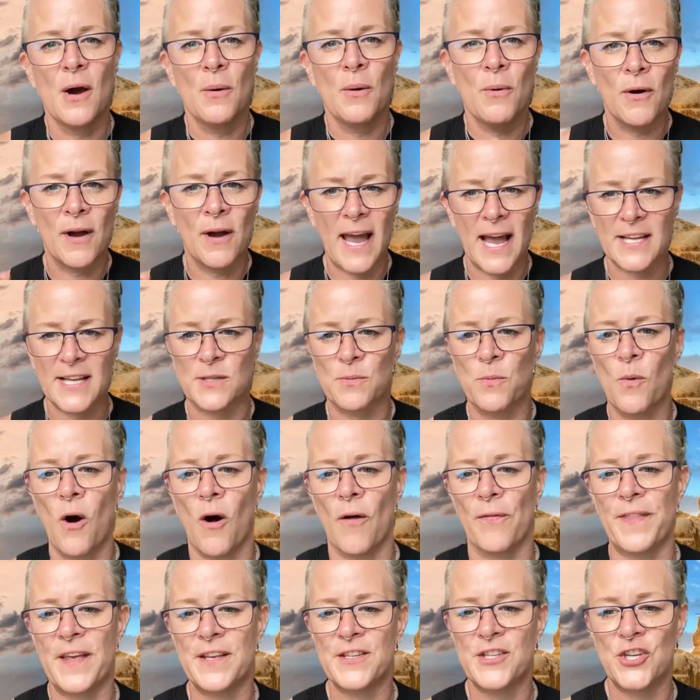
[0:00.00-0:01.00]
Well, guess
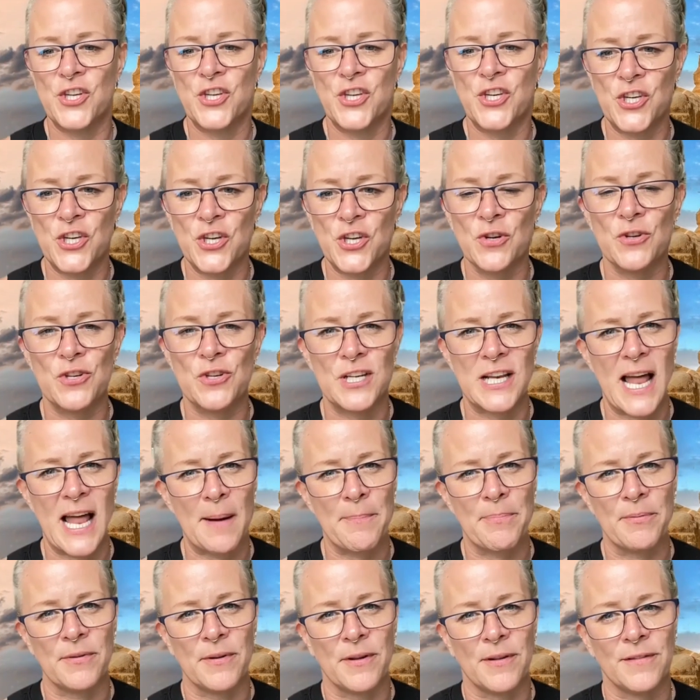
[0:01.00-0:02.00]
what? There's a huge
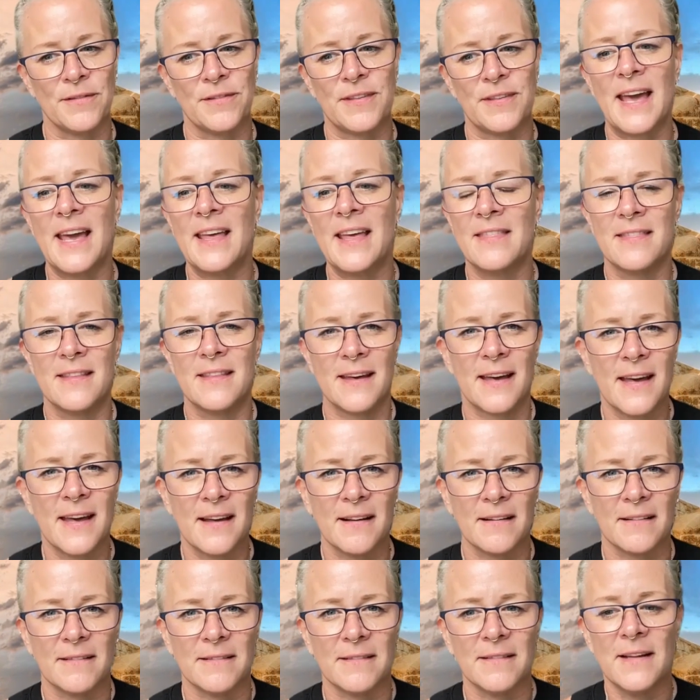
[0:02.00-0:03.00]
labyrinth in the
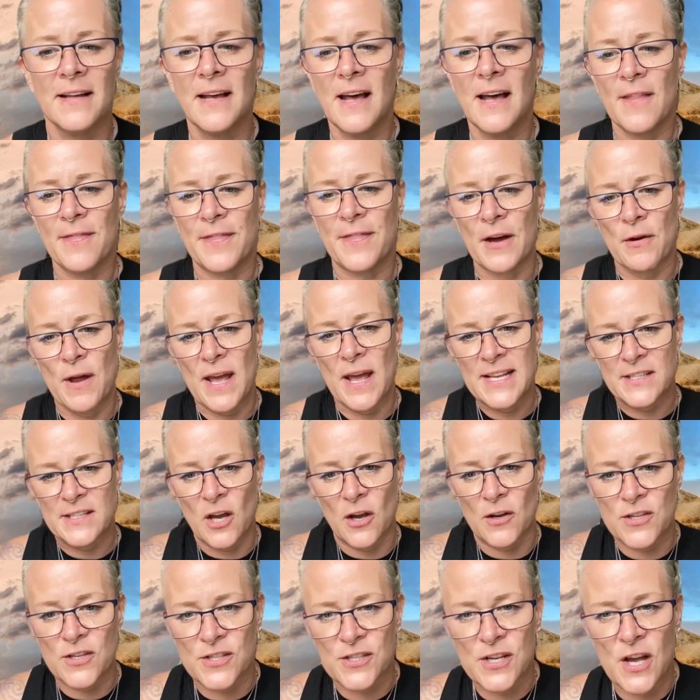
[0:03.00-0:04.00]
hill that is
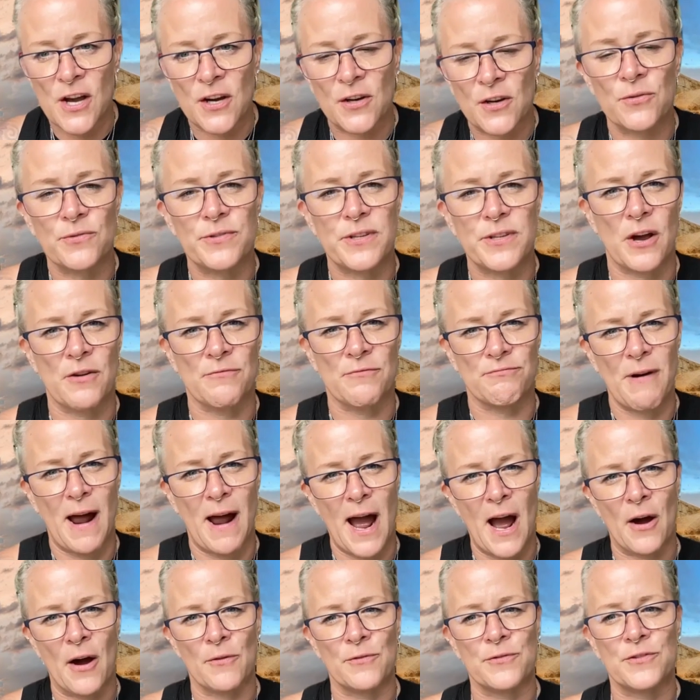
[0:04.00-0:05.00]
circles
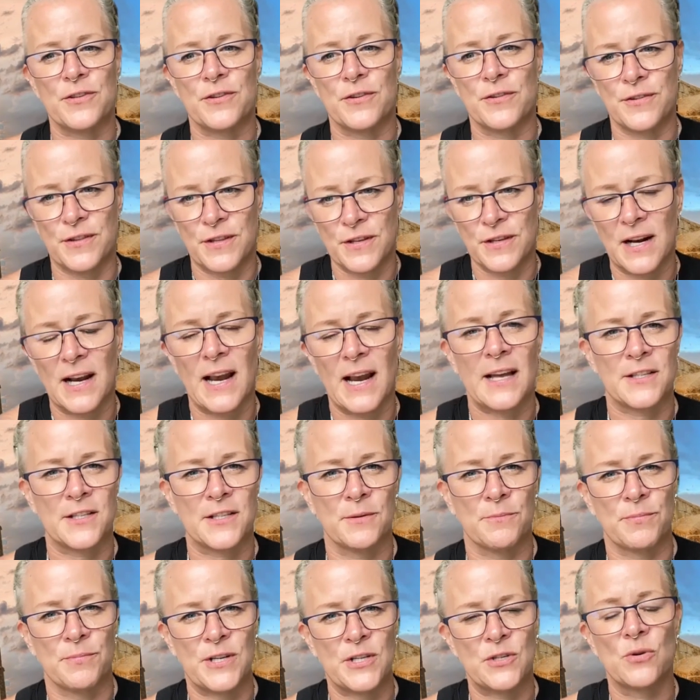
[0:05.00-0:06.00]
around the
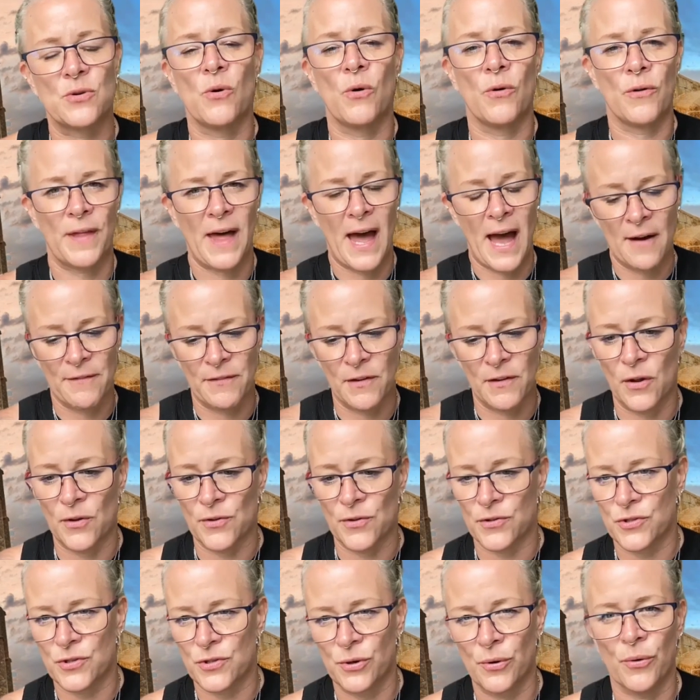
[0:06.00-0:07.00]
Glastonbury Tour, the
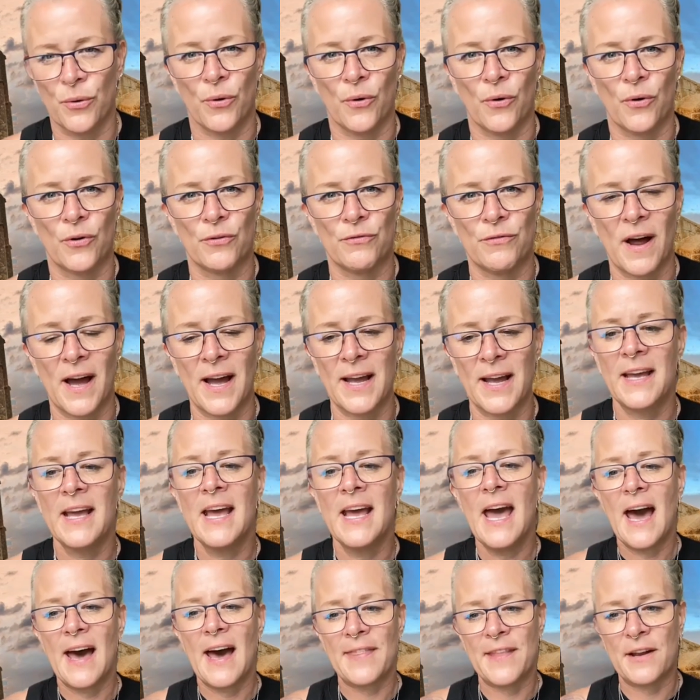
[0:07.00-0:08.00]
Avalon Tour, right?
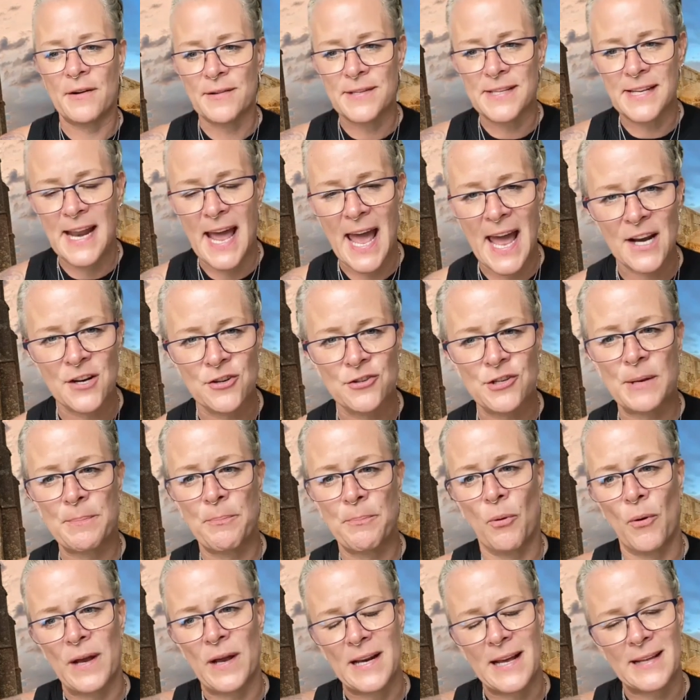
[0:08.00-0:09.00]
And there is an entry
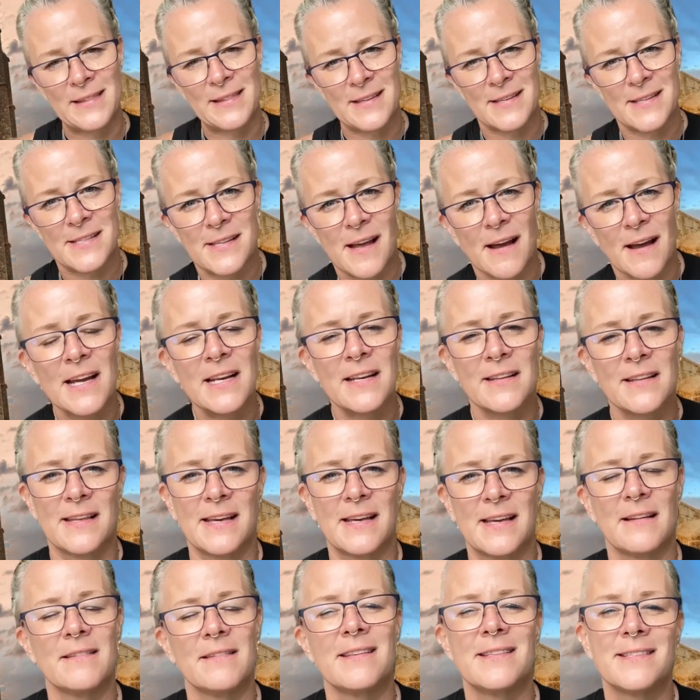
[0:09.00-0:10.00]
point at the side of the
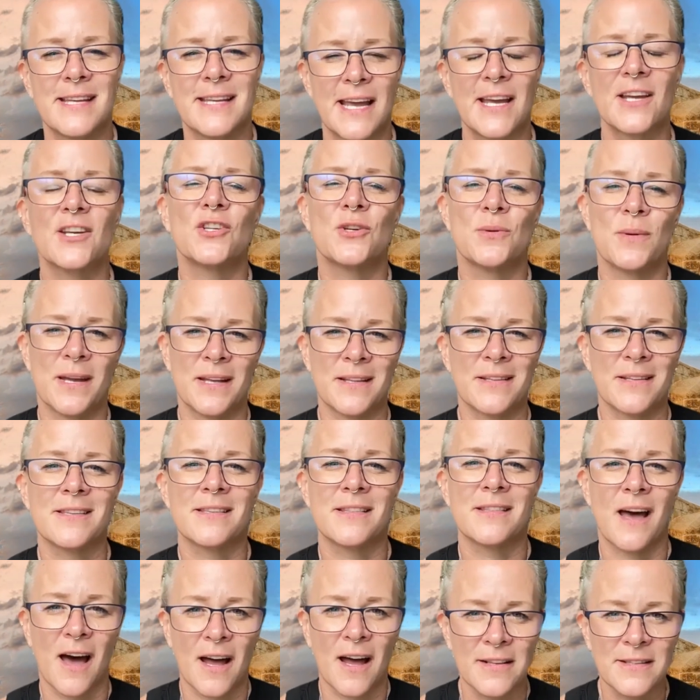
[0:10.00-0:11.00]
hill that takes you into
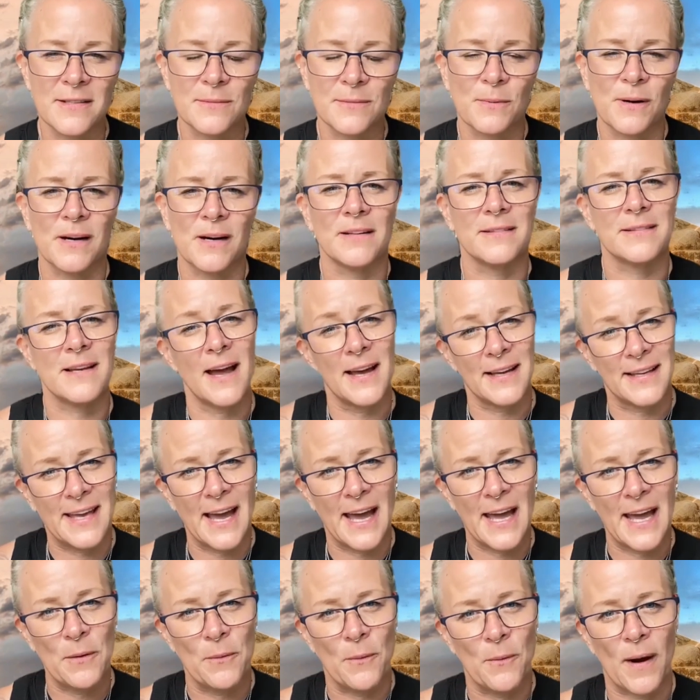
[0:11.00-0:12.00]
the underworld, a
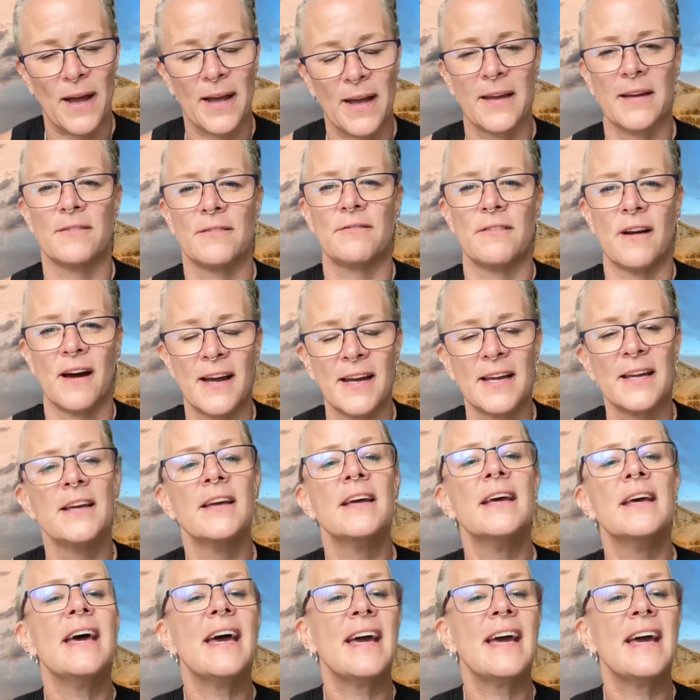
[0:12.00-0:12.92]
gateway, right?